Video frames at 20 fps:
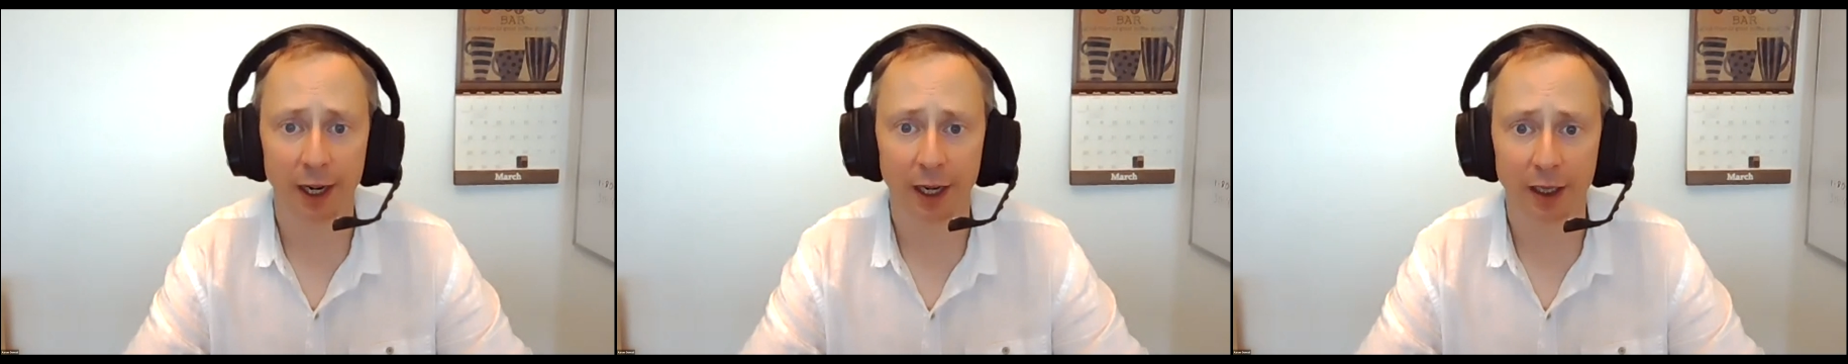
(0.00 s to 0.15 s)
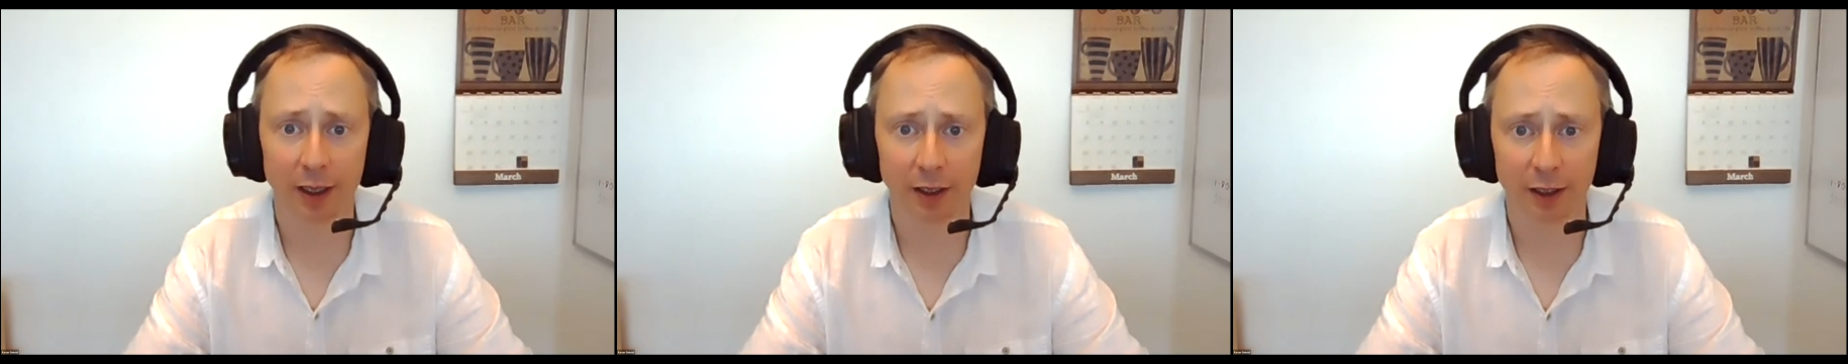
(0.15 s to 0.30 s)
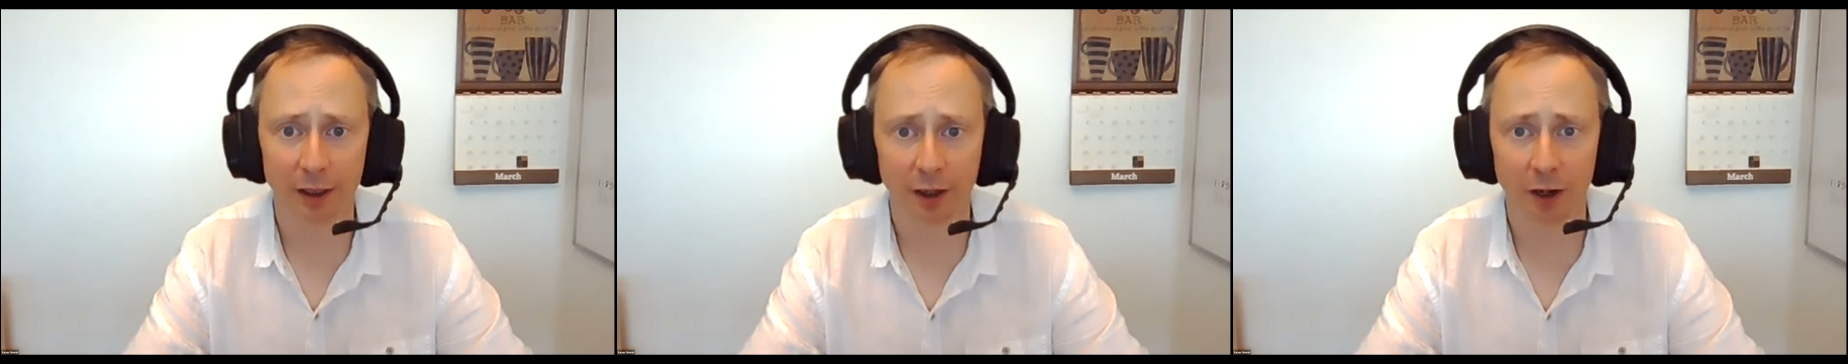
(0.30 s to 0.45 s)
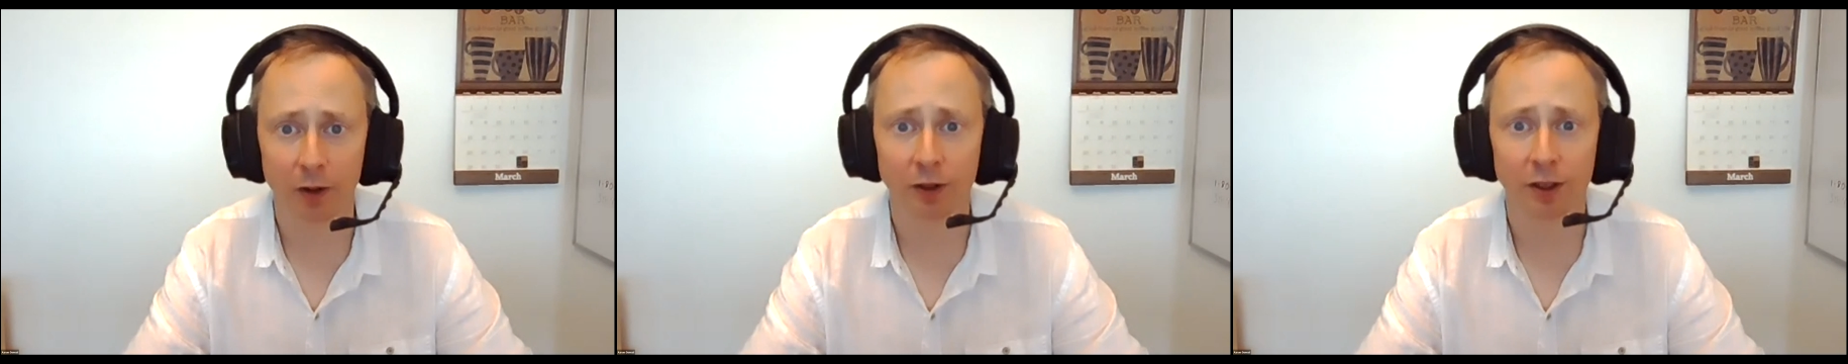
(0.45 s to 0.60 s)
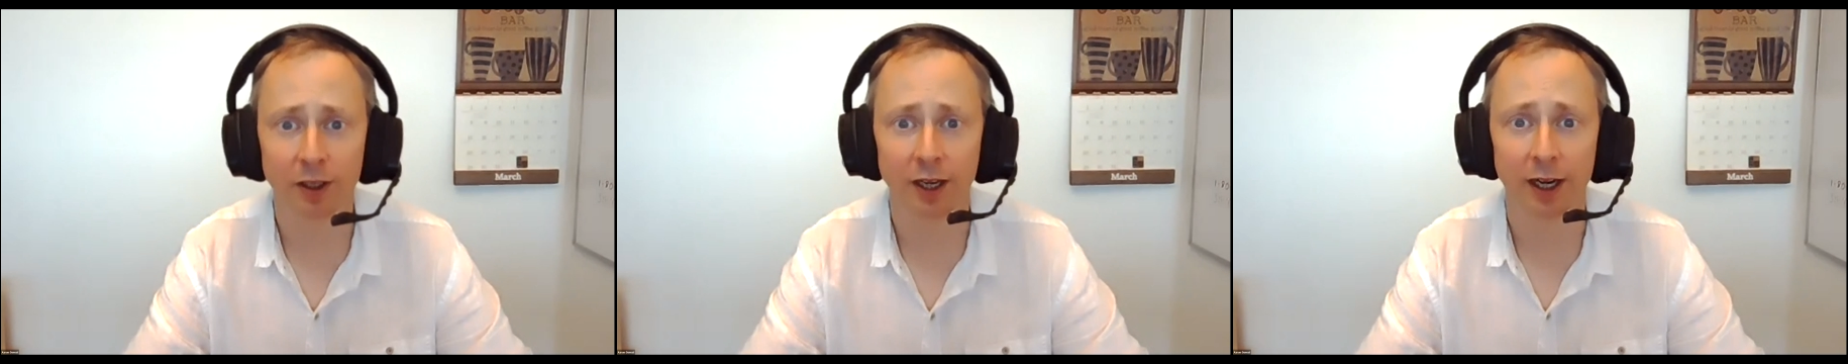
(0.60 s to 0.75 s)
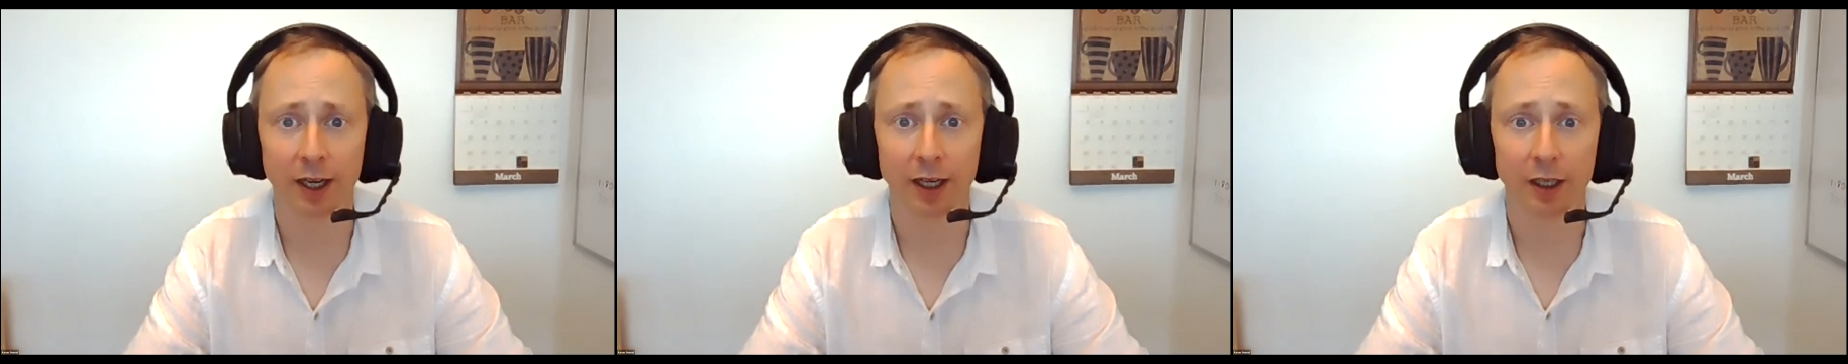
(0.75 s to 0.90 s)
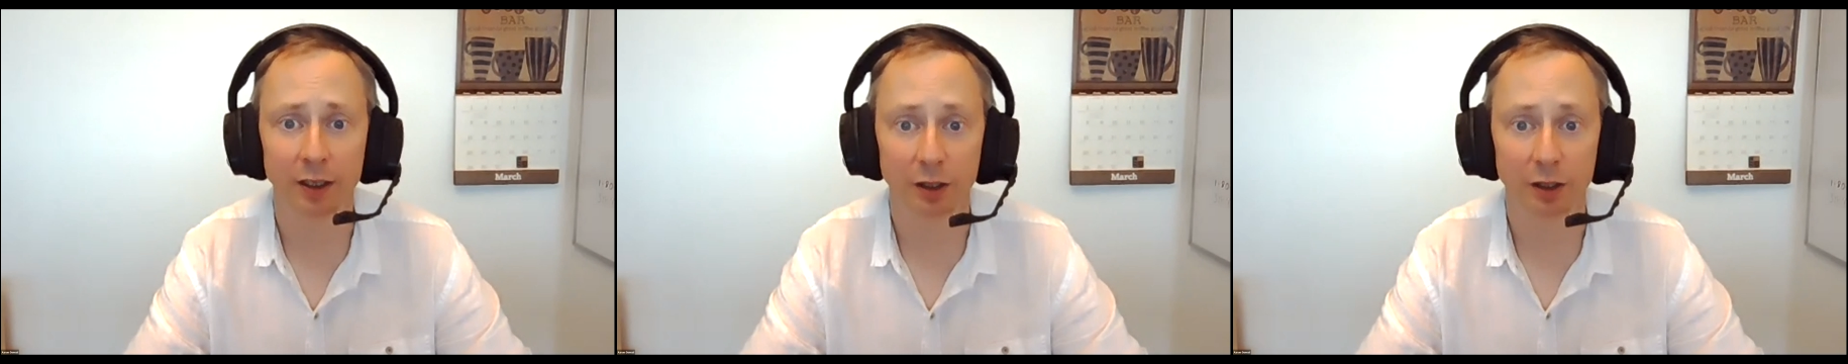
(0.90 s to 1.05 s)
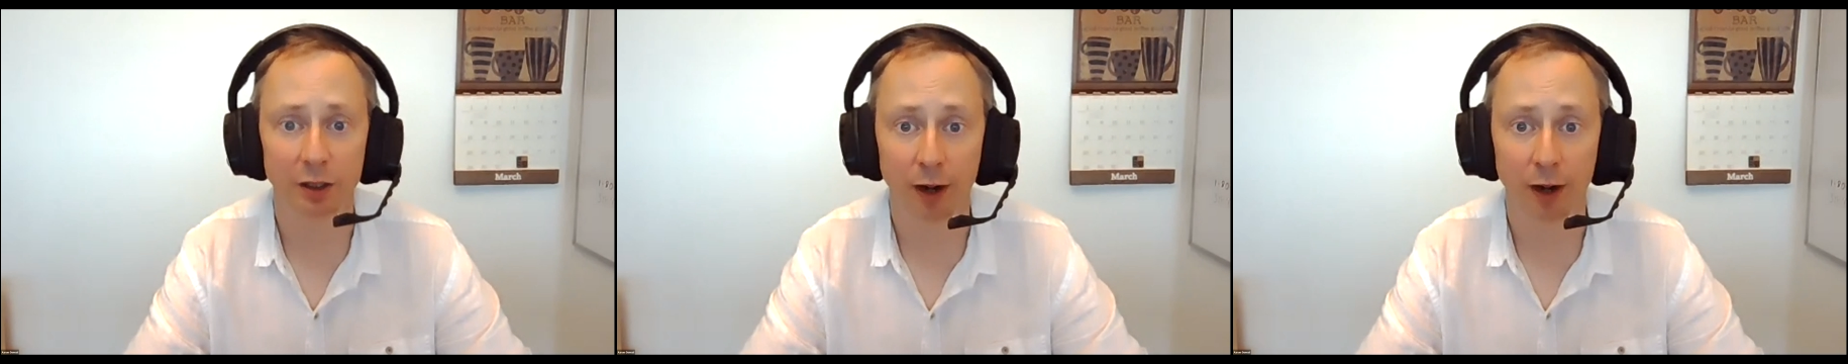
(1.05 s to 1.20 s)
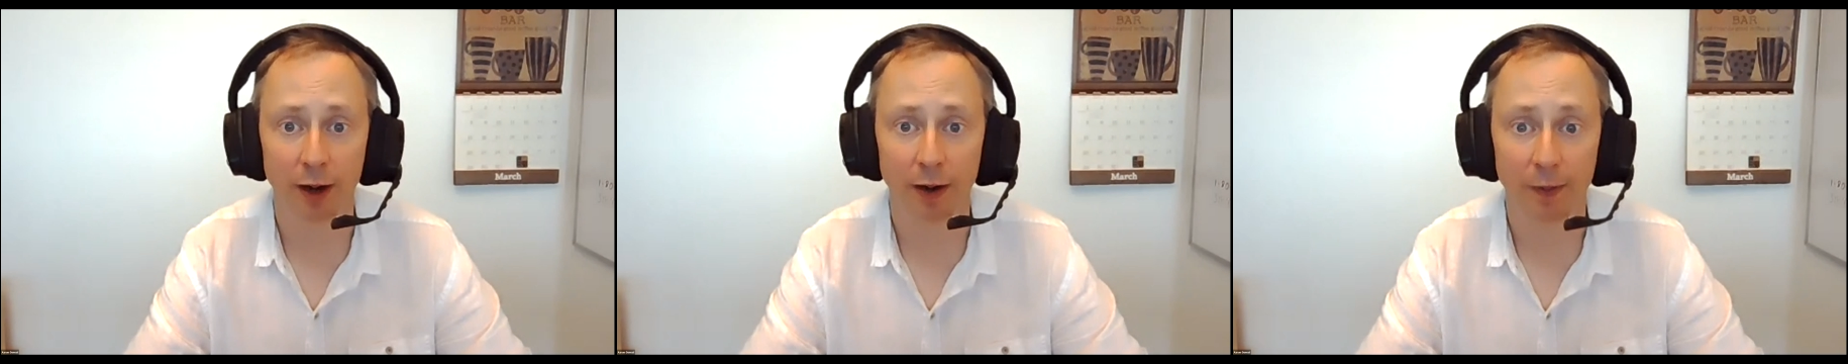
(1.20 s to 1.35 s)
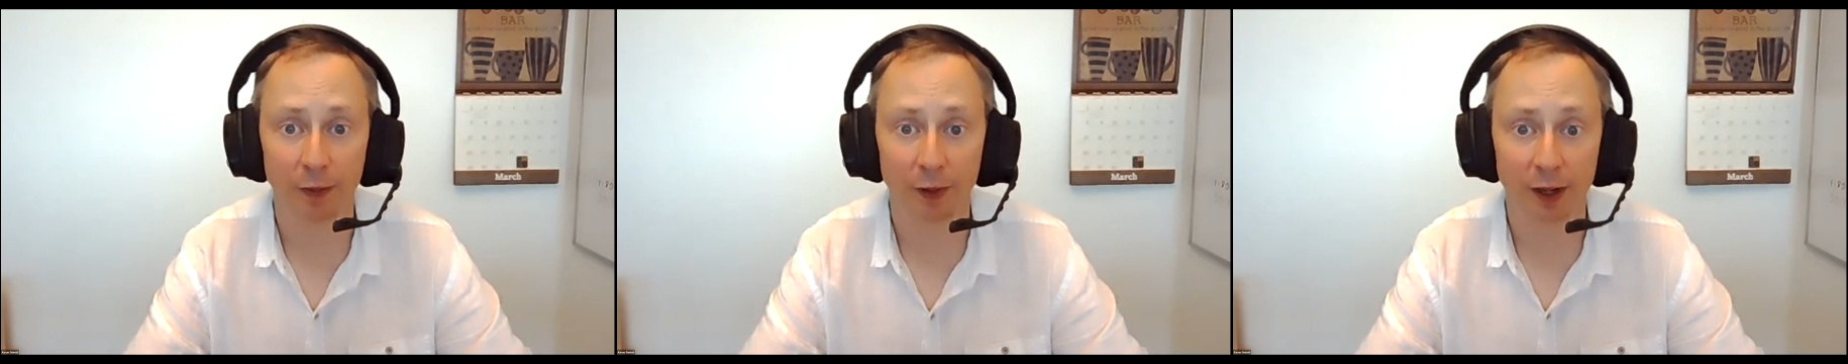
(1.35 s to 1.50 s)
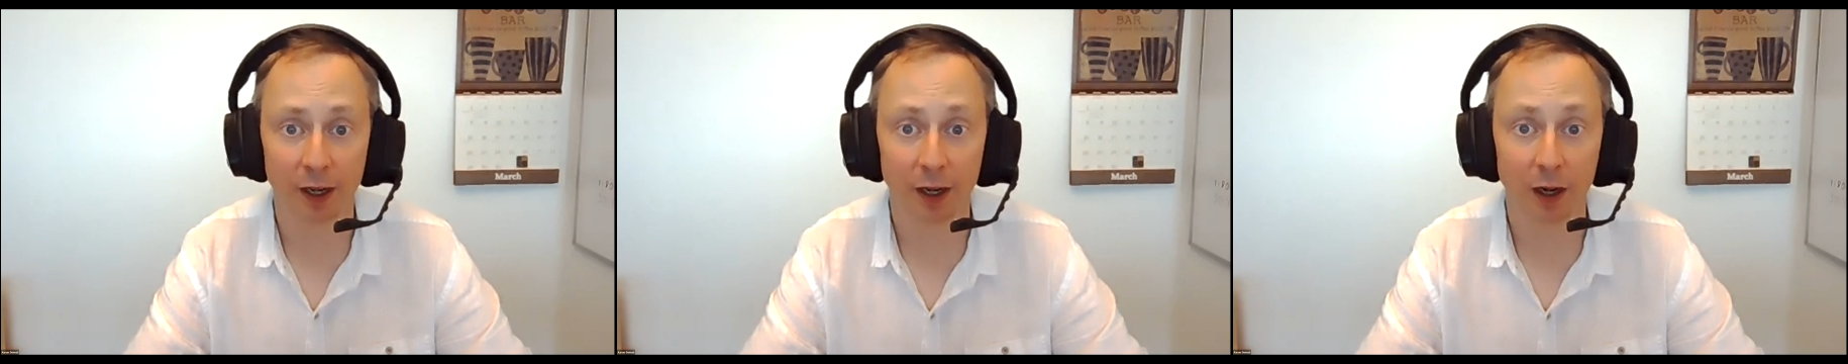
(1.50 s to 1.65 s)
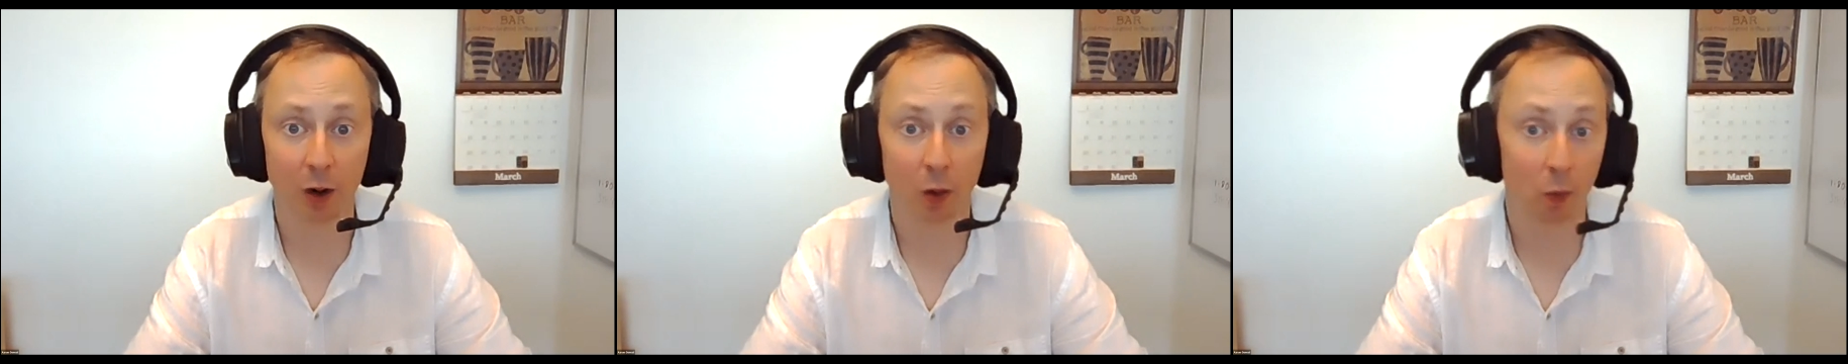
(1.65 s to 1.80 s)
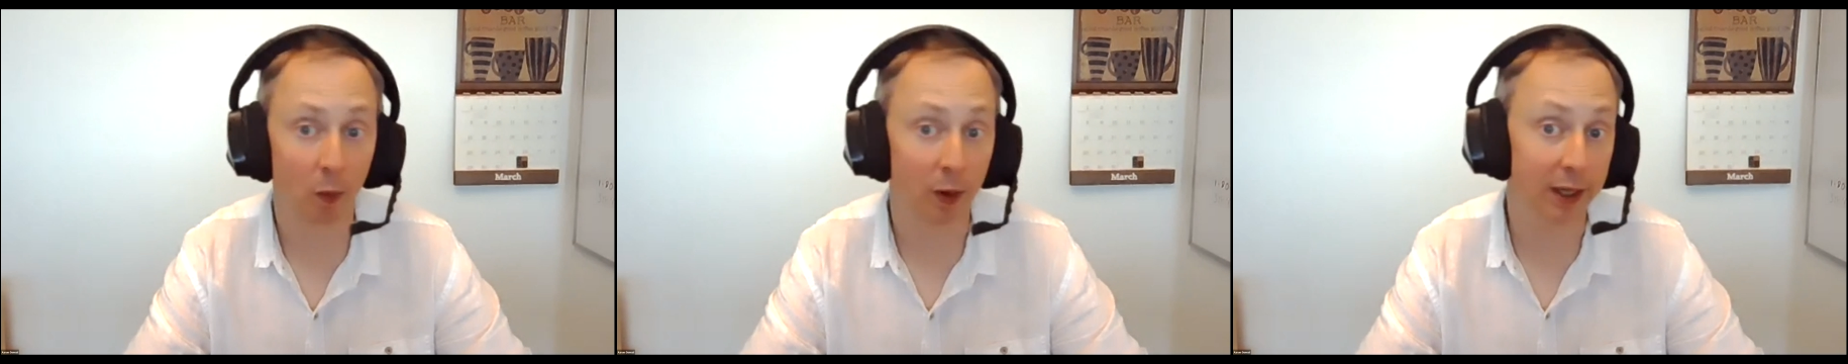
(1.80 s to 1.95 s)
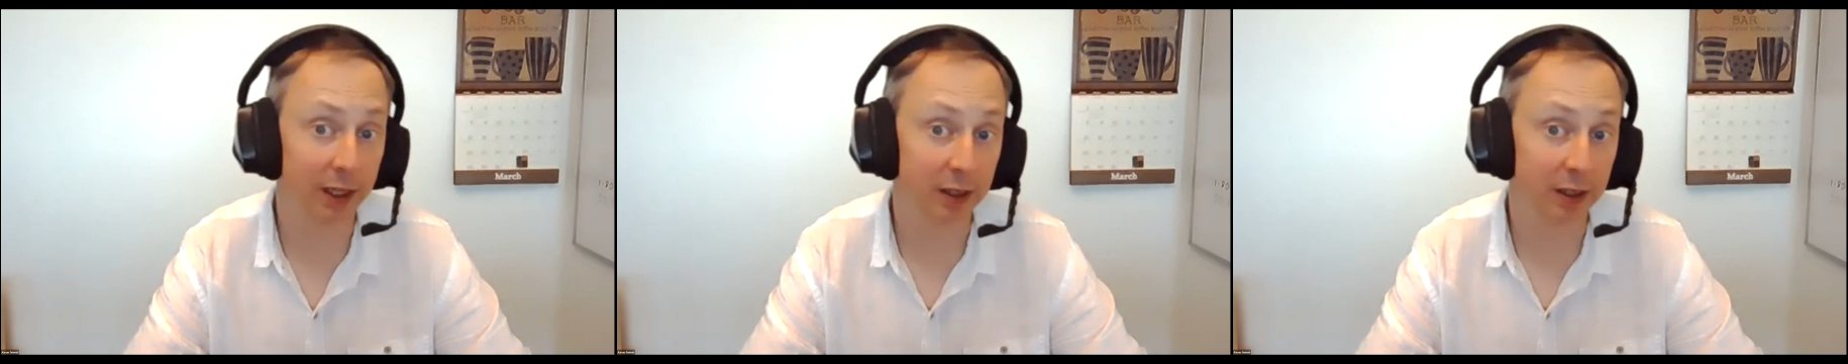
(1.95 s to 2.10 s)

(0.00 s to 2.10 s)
and negotiating to try and figure out what